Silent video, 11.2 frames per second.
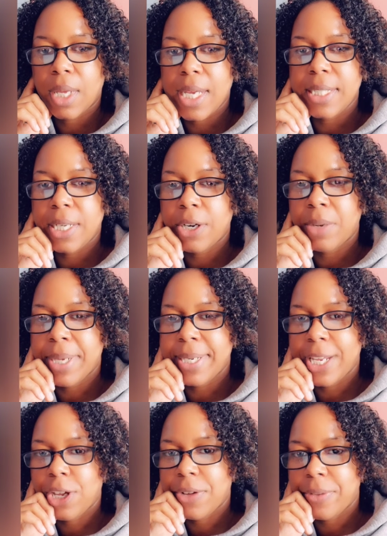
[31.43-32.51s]
I started my
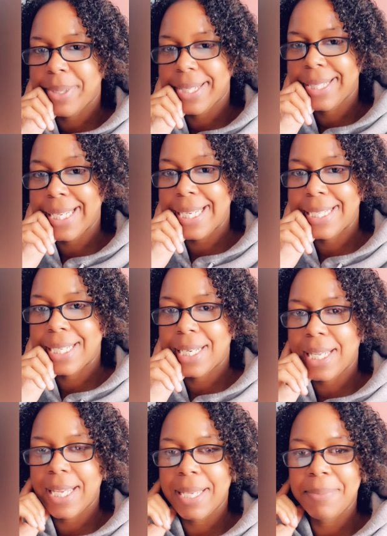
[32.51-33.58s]
day off a bit late
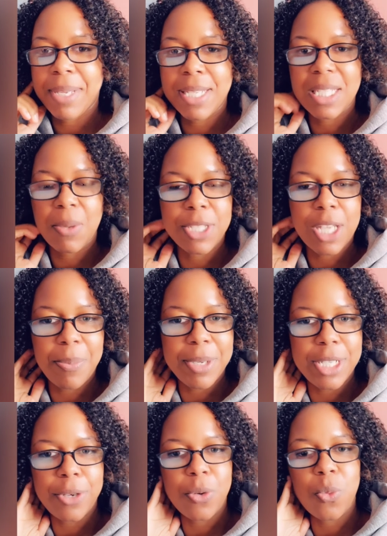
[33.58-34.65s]
today because I was up
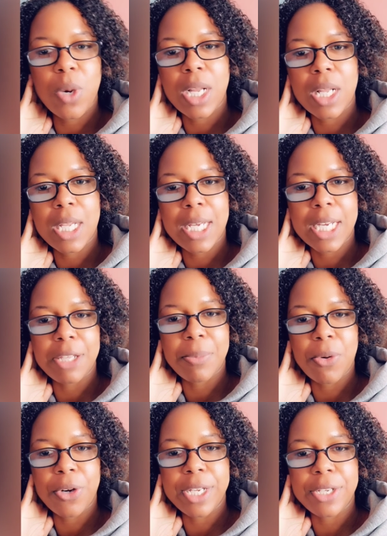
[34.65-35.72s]
until 1 o'clock in the
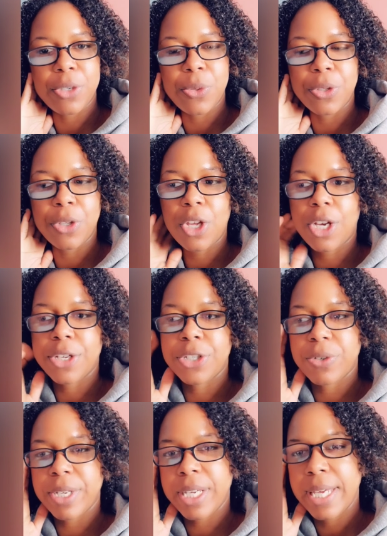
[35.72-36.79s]
morning doing
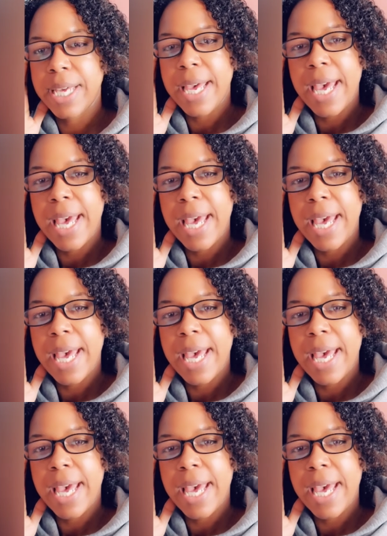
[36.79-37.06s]
laundry